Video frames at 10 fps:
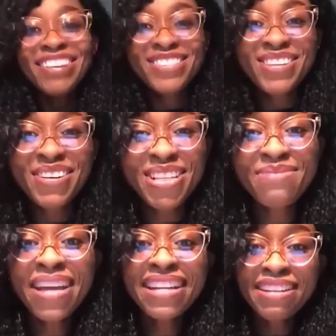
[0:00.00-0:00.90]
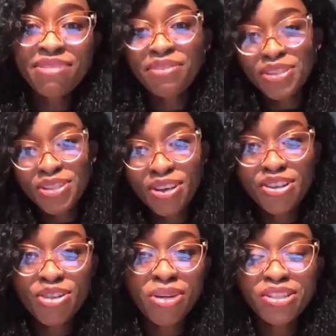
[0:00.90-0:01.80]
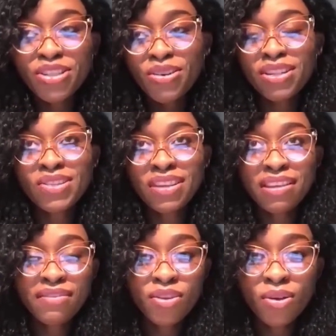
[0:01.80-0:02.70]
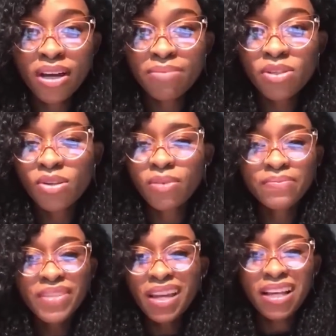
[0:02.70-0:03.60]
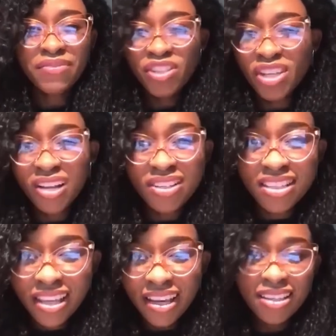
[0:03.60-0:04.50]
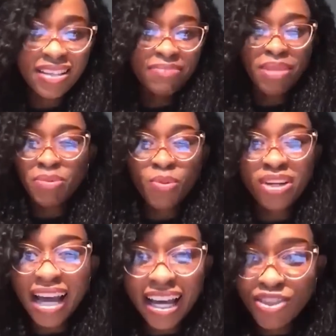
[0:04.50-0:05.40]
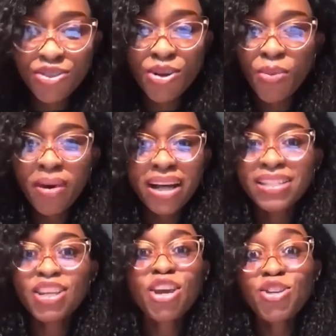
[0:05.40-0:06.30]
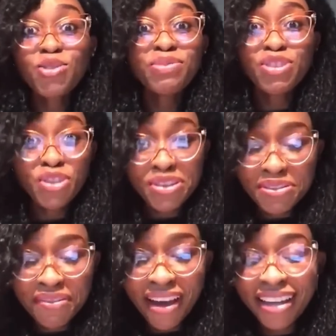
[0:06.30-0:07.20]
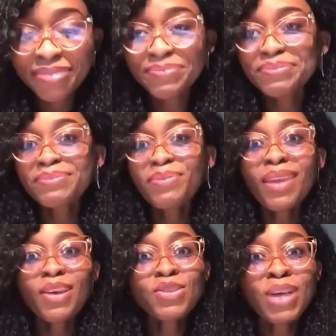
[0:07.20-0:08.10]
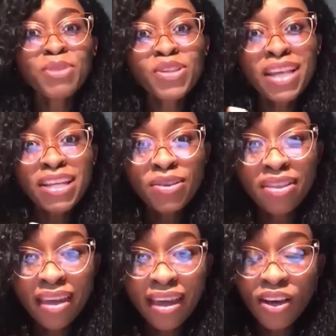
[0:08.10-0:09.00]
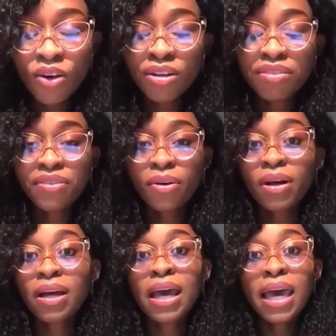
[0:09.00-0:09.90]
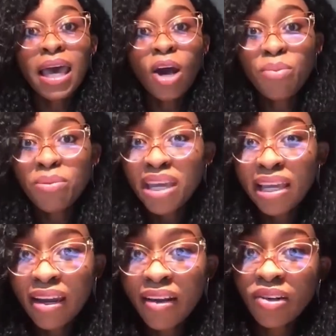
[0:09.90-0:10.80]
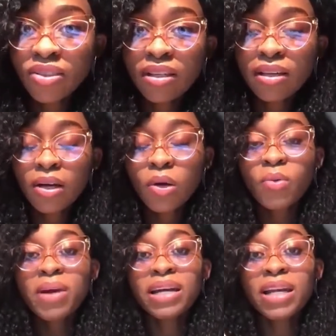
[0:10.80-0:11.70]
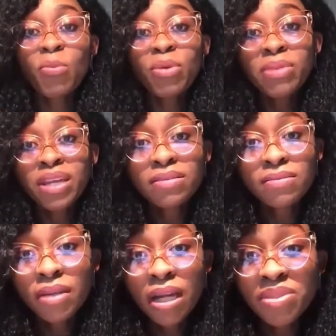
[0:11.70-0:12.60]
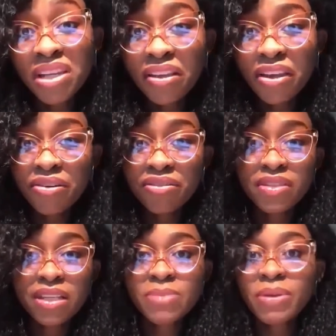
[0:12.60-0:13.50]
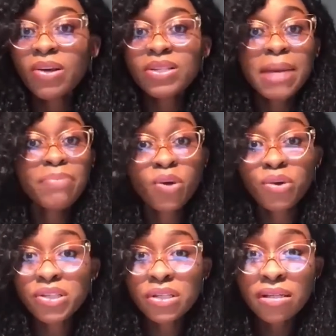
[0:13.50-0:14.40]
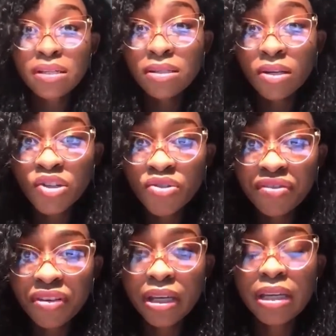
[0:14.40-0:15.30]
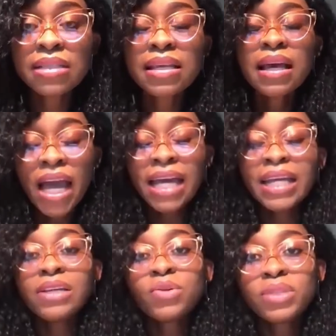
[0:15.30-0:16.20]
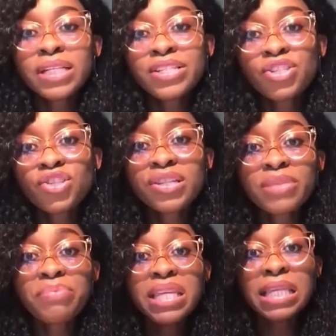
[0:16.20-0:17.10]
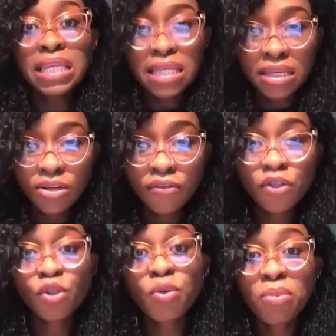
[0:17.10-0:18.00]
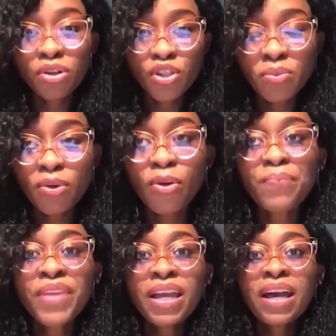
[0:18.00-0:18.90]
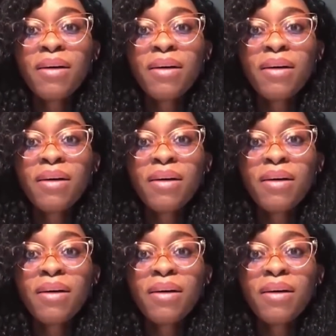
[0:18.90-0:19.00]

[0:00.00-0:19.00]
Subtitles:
there is not going to be any need for surgery. We're just going to give you some artificial tears and maybe one eye drop, and you'll be just fine. So I'm just here to thank God for helping me clear out the glaucoma and helping me take care of this, because I'm not going to need surgery for it. And I know that this is just the beginning of so much more,